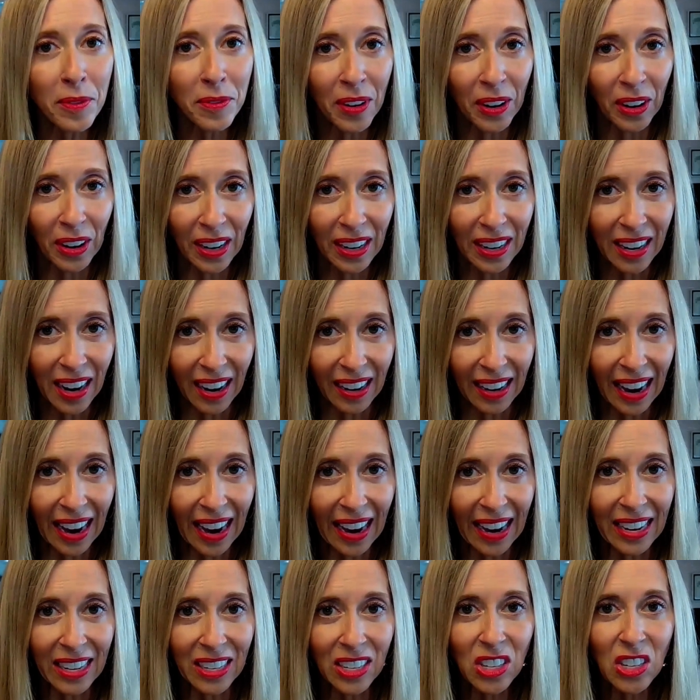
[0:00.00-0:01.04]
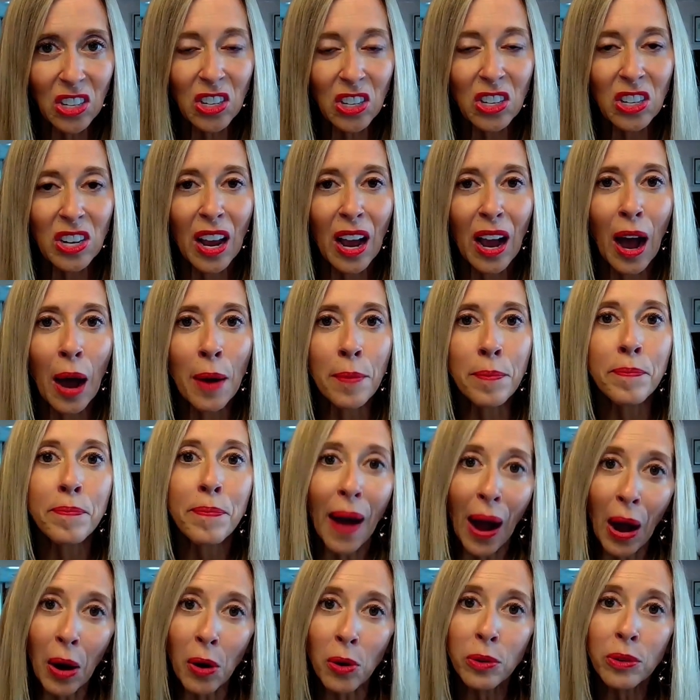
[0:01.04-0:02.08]
very young age
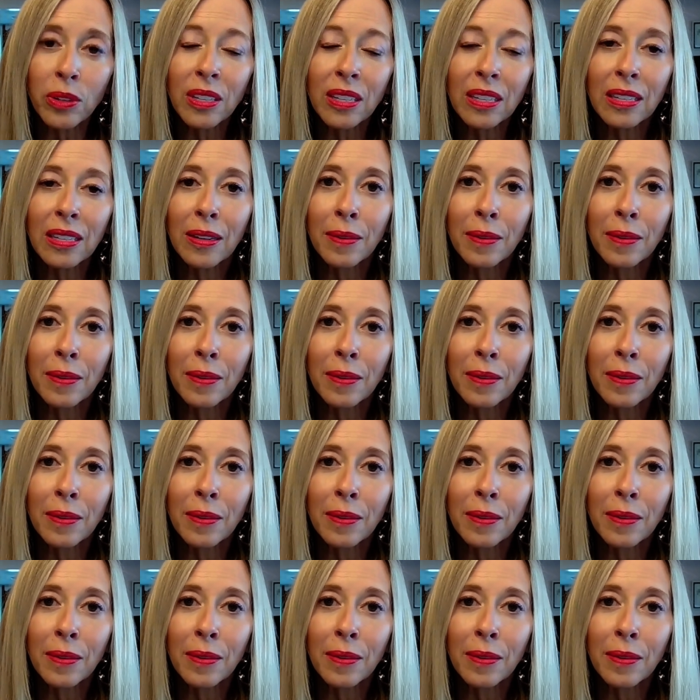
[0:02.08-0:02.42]
about